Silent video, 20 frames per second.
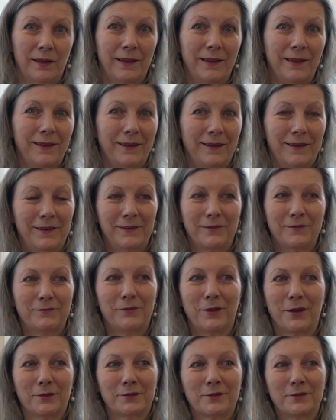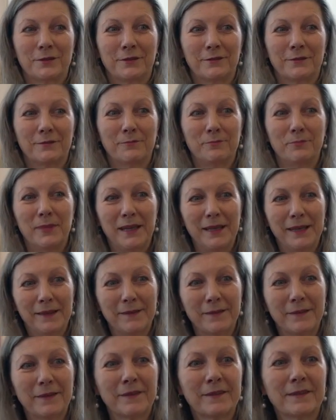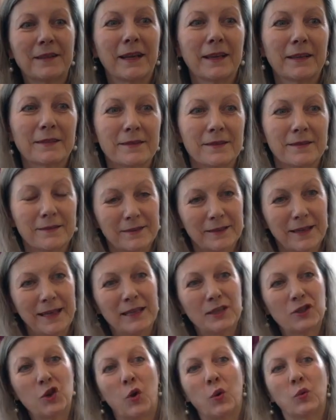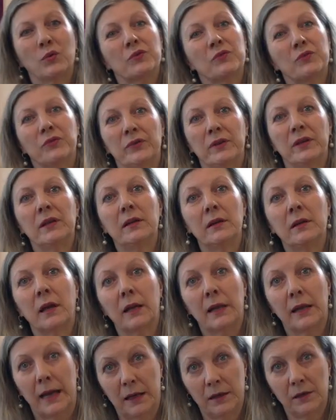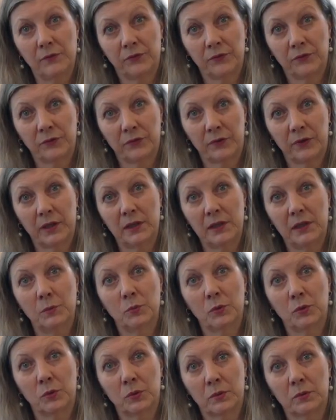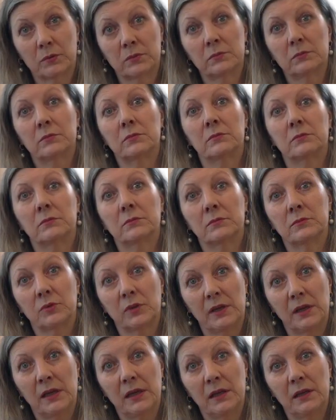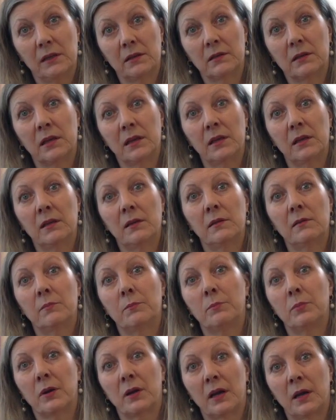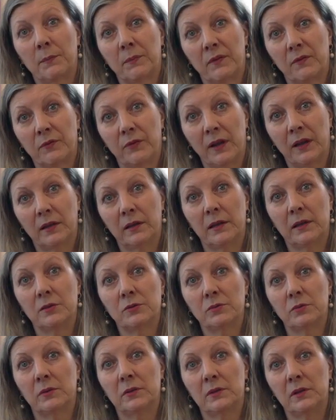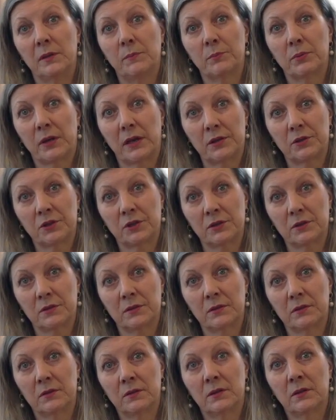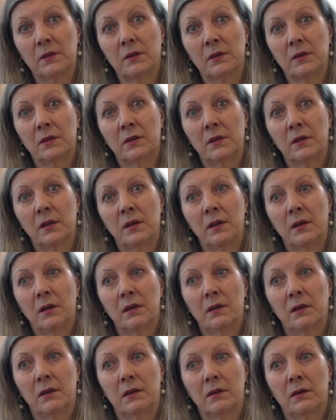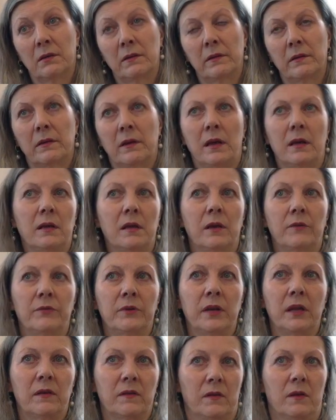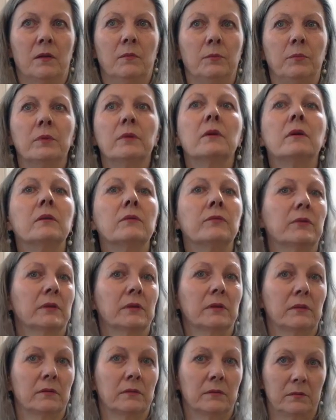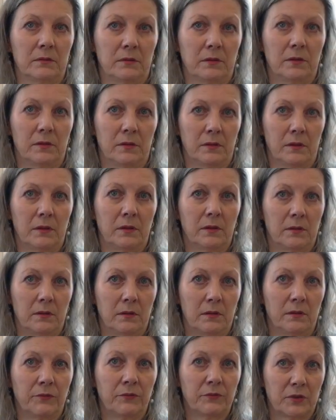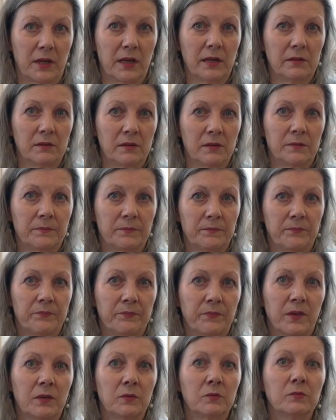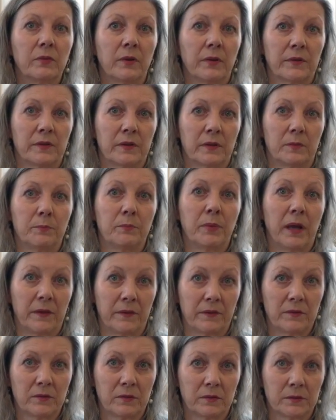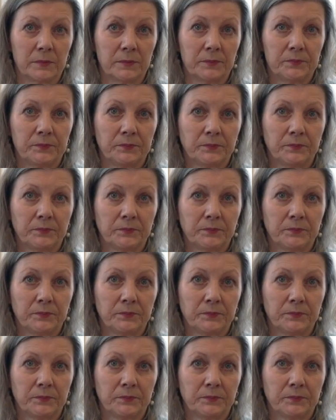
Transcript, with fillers: Uh, what means that they don't feel alive anymore, really. They perhaps fell into a depression. Uh, I have an example of a, a friend who was a pastor